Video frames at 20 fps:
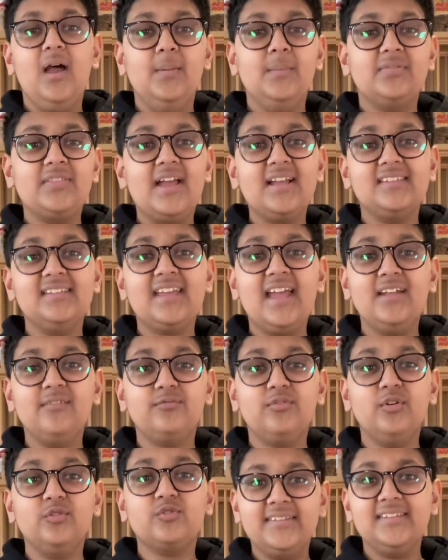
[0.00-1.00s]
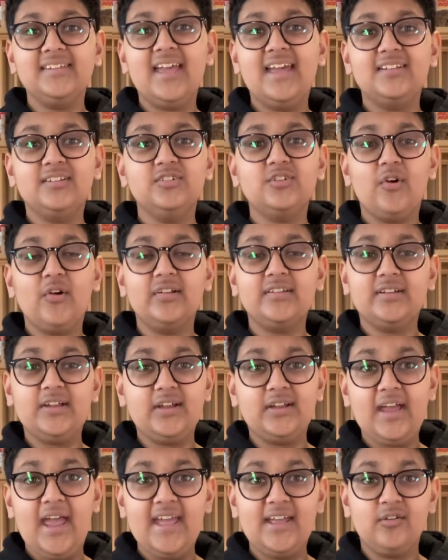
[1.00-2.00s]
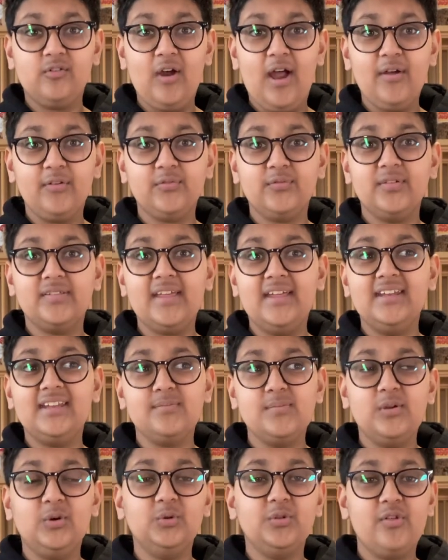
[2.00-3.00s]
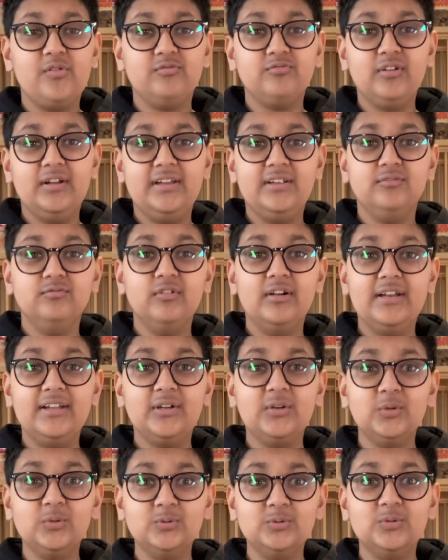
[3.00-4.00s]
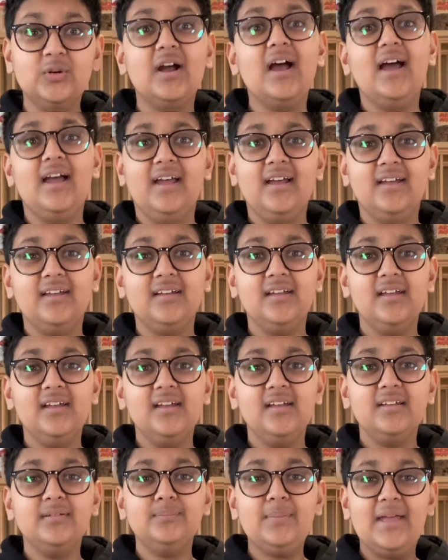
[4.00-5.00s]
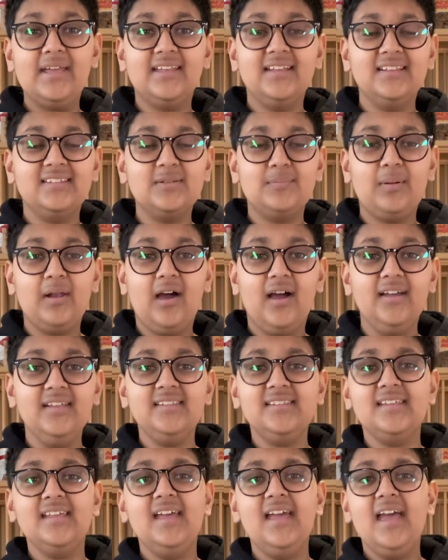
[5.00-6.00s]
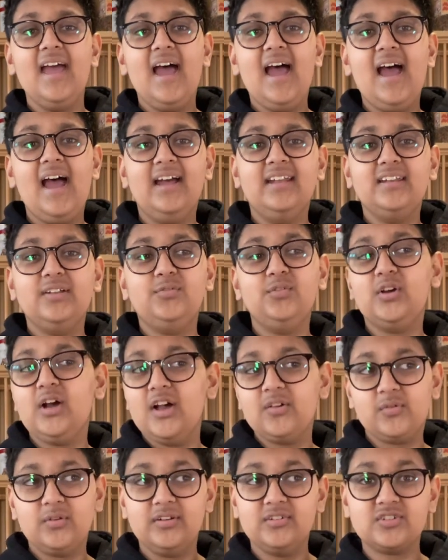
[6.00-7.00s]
Thanks again to Doric Cake Crafts for sending me all those really, really cool baking supplies. And if you guys